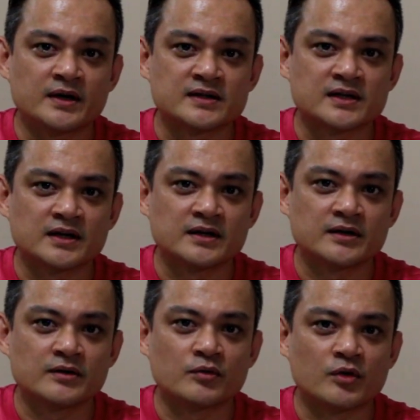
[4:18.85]

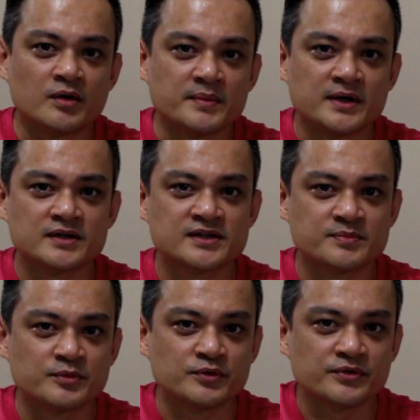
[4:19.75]
slightly warmer,
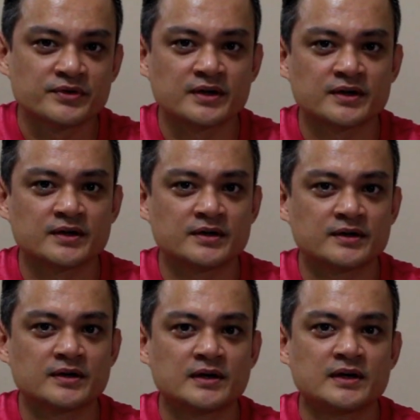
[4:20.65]

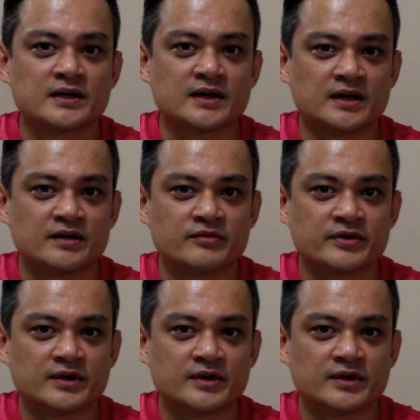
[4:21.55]
smoother kind of